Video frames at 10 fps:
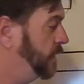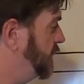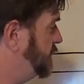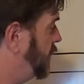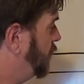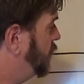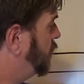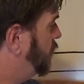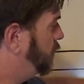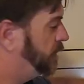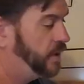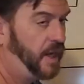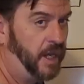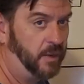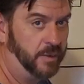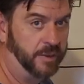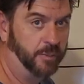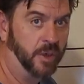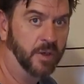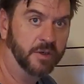They say, Oh, no, no, the title was
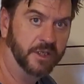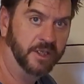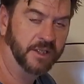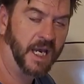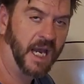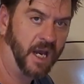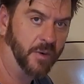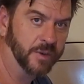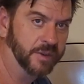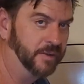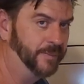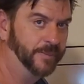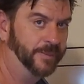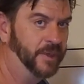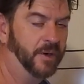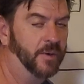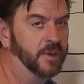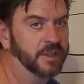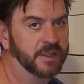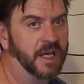purged. It's a house.
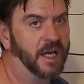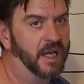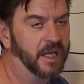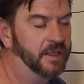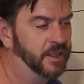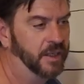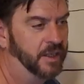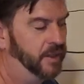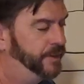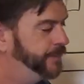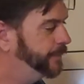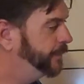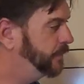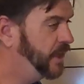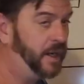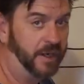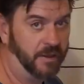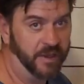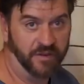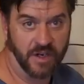No, it's not a
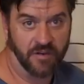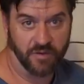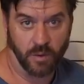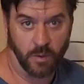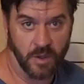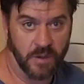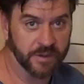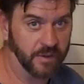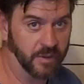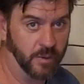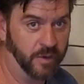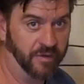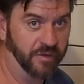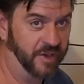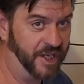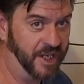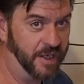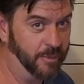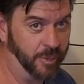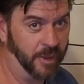Technically, if you got four walls, a roof,
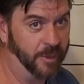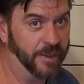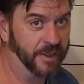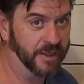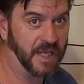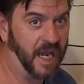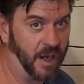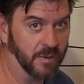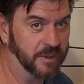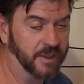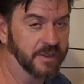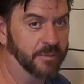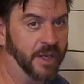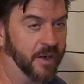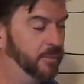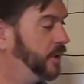heat, plumbing, it's a house. It doesn't matter.